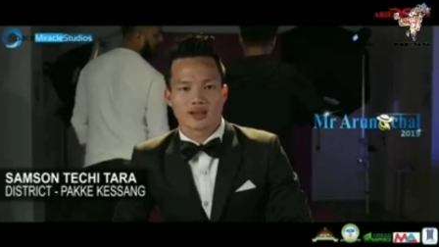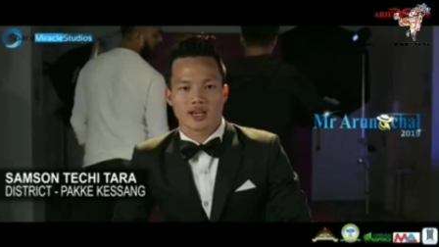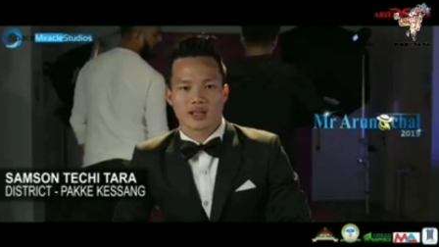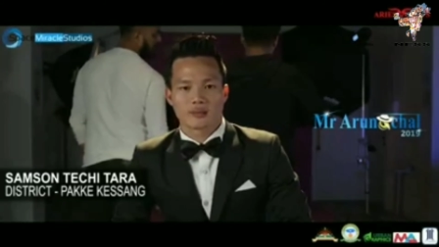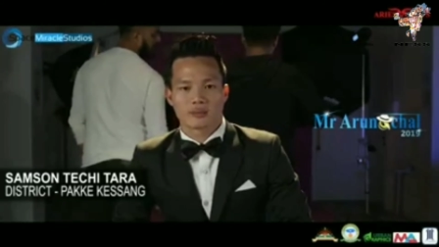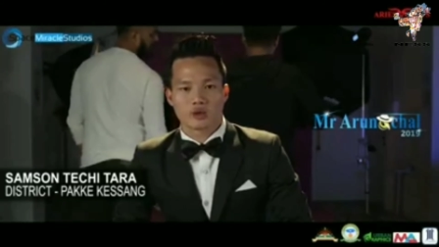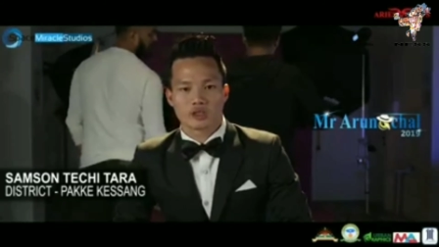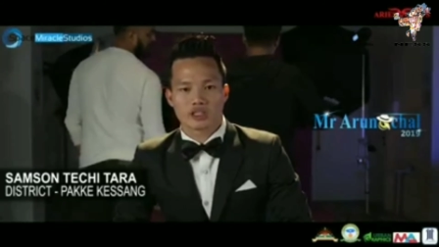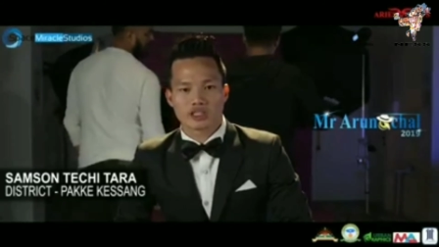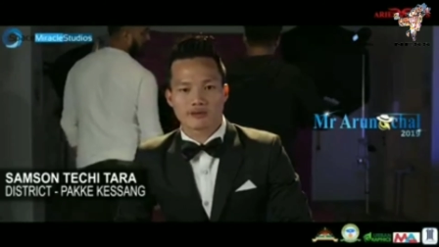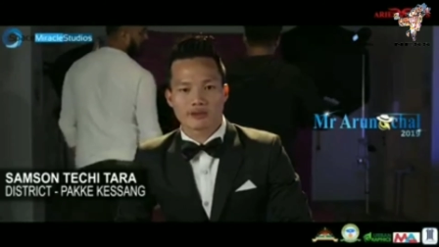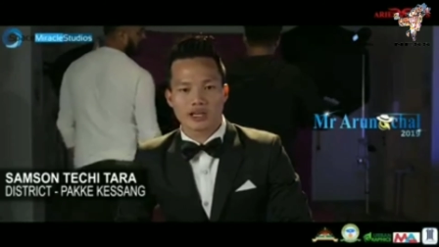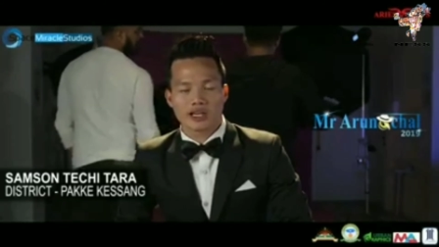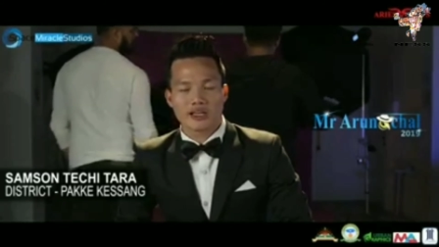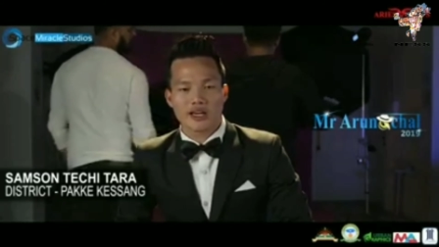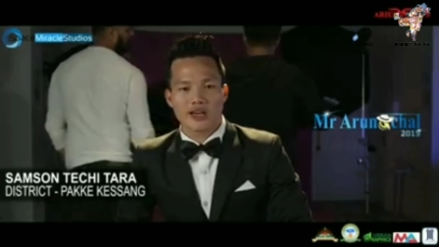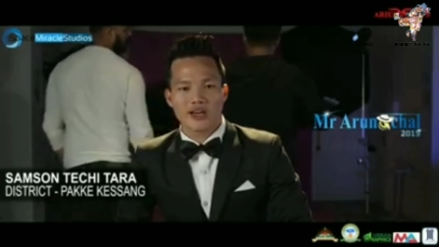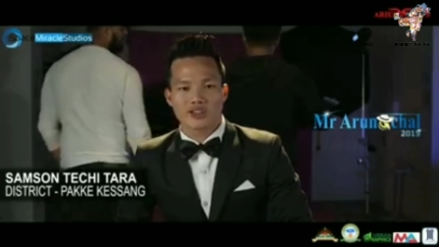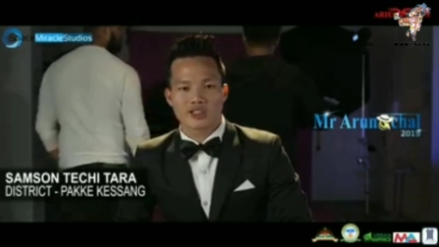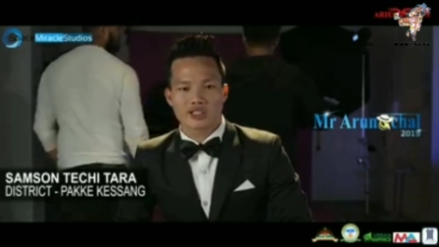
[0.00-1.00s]
can
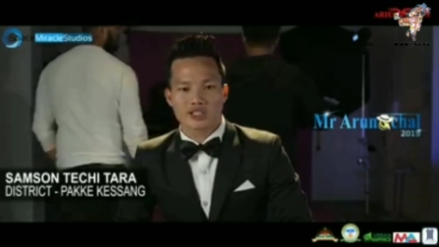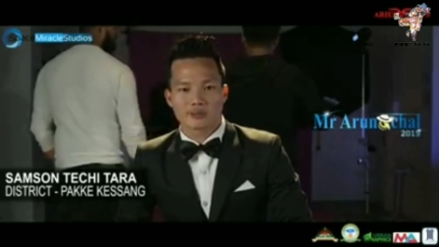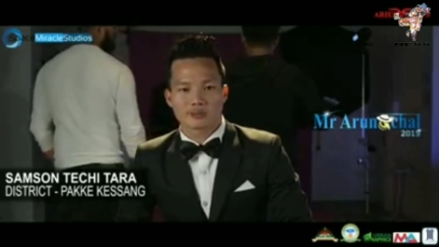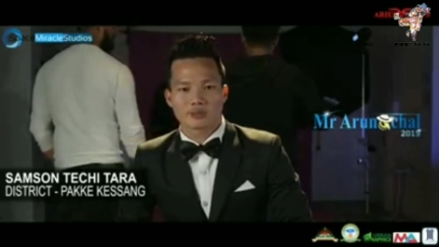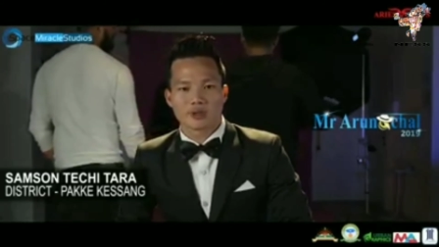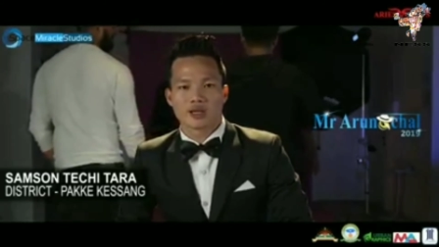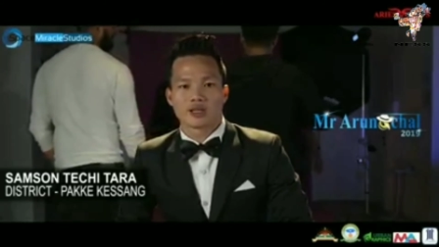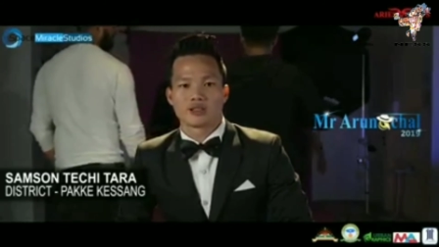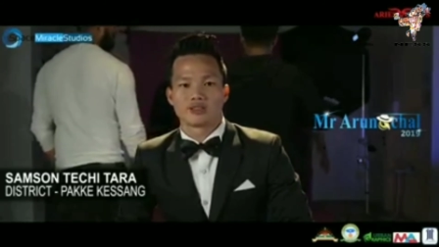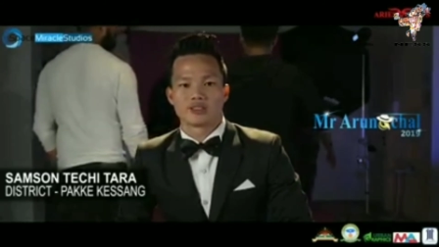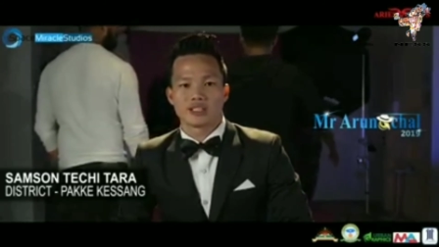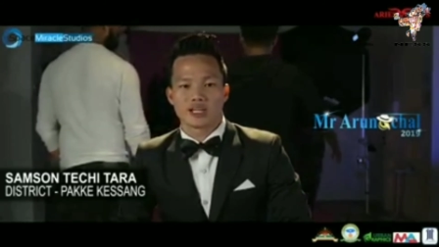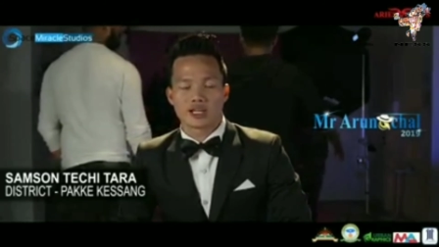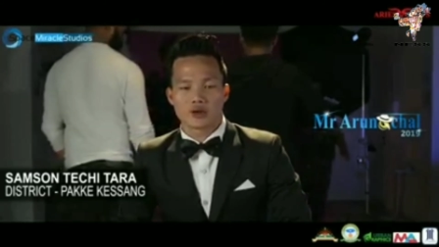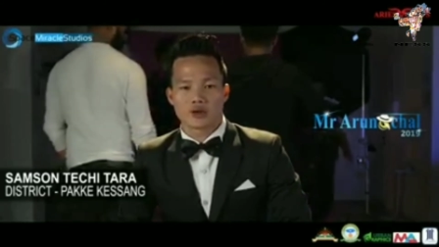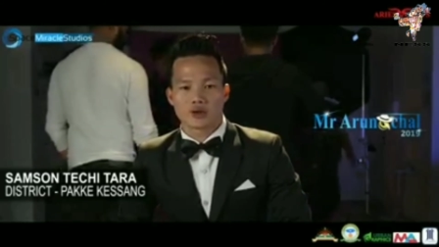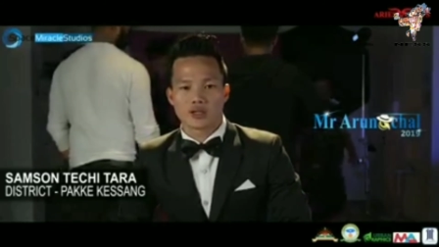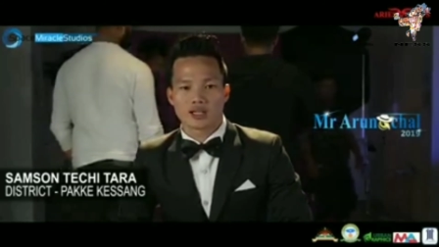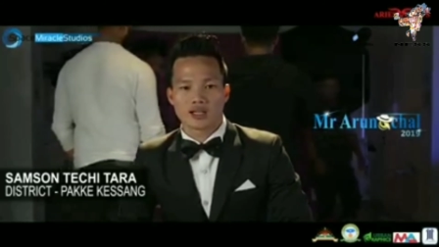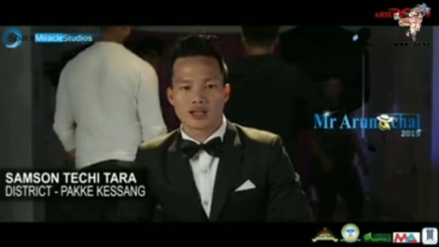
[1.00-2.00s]
possibly achieve
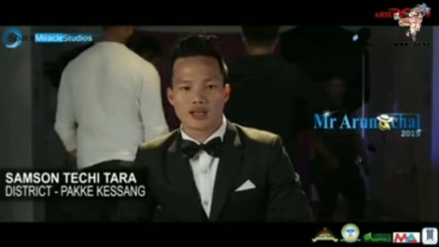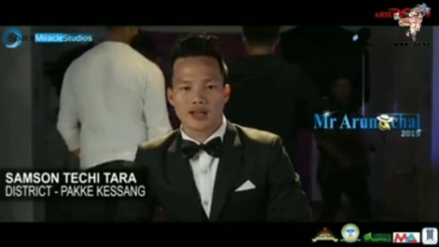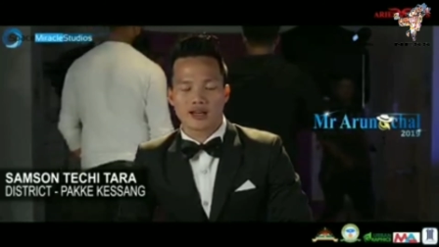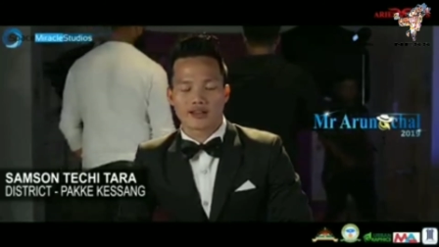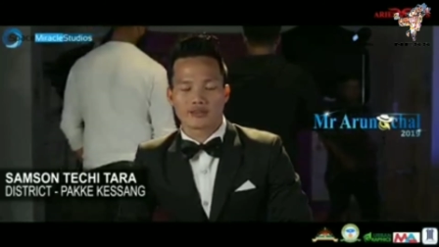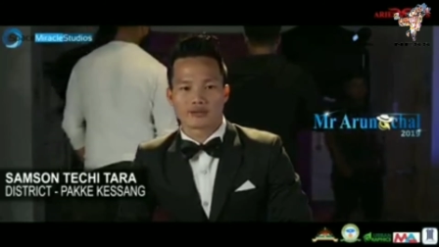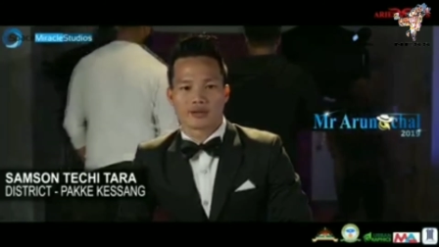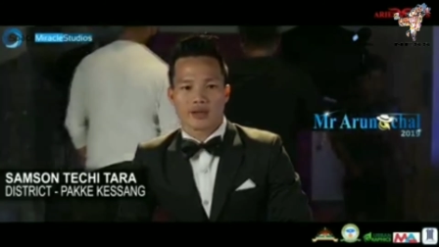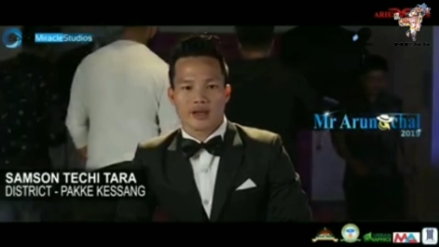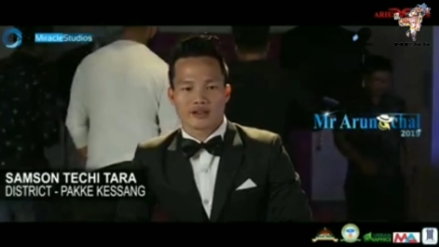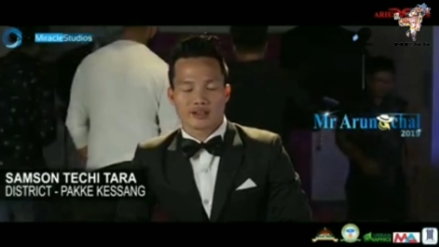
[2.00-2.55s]
their goal in life.